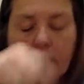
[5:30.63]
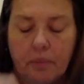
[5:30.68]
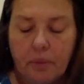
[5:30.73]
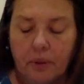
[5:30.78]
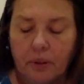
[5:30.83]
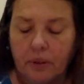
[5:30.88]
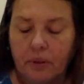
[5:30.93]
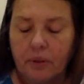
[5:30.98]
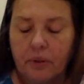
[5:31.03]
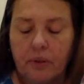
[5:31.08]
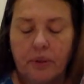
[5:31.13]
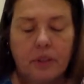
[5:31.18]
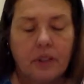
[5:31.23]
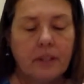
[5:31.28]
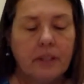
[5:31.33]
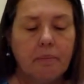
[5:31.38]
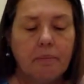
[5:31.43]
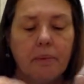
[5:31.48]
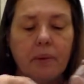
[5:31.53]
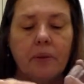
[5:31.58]
Put a little
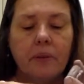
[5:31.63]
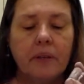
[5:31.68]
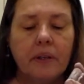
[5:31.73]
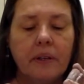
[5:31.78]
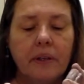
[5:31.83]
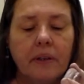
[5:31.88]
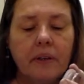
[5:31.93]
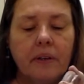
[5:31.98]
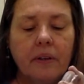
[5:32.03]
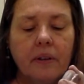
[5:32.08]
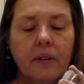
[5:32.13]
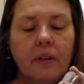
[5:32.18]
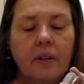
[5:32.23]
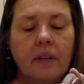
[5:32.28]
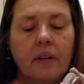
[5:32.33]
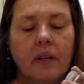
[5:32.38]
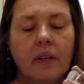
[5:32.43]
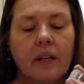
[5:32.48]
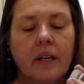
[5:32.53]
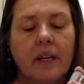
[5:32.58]
slip on there
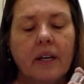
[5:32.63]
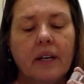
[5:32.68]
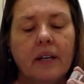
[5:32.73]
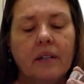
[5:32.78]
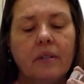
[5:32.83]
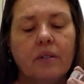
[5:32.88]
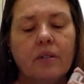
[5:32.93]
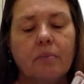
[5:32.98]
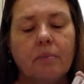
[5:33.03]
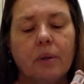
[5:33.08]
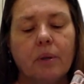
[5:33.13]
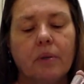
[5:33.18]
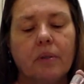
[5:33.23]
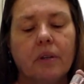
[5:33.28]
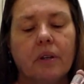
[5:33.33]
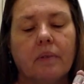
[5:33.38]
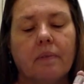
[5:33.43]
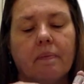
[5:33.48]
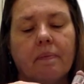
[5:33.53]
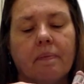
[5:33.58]
and smooth it.